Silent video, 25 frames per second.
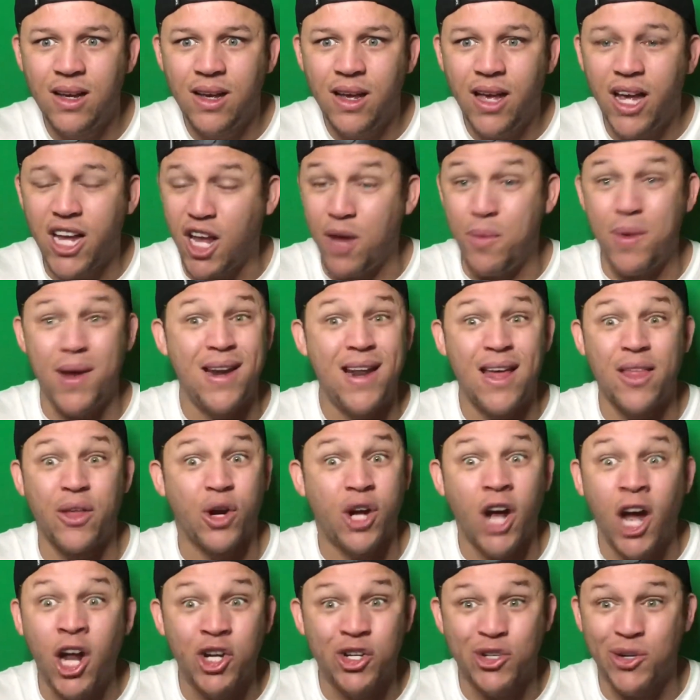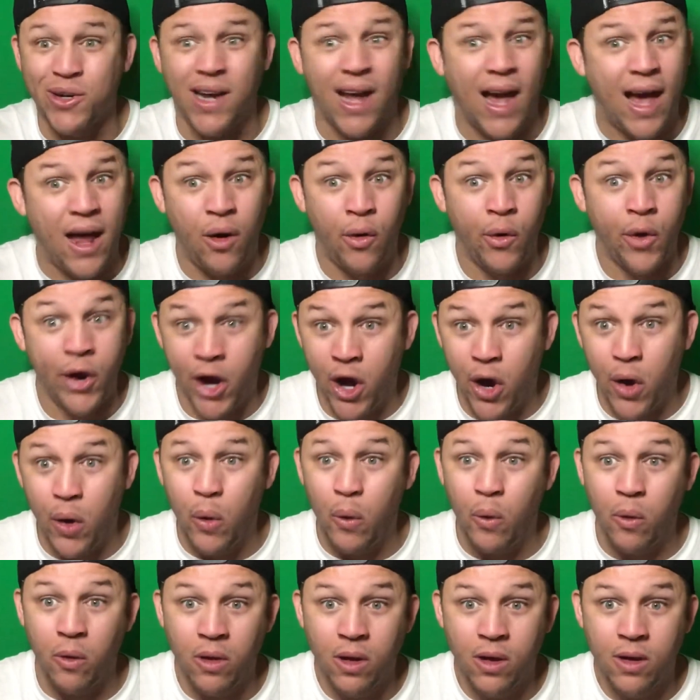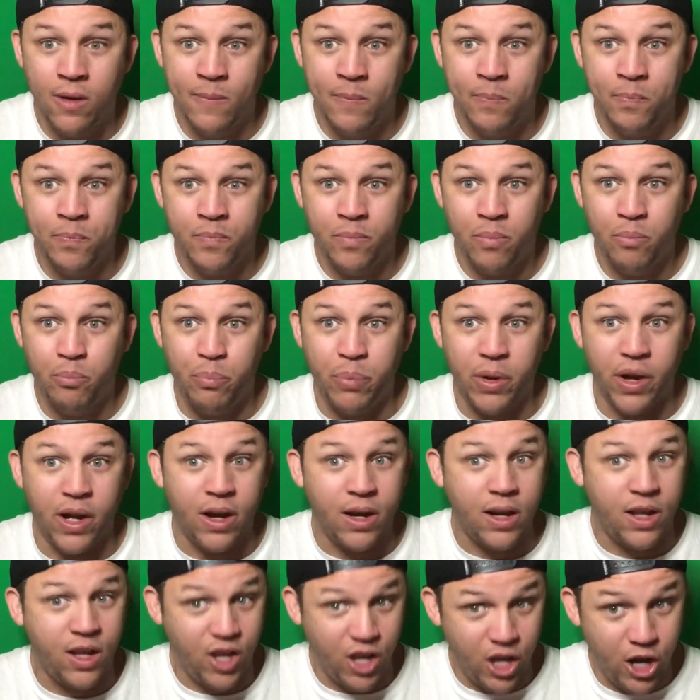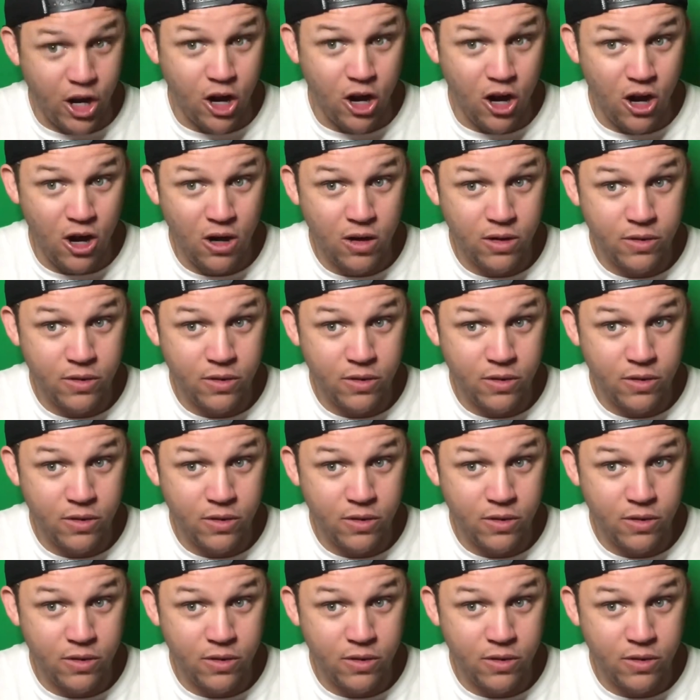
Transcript: It could be another country, I don't know. But here,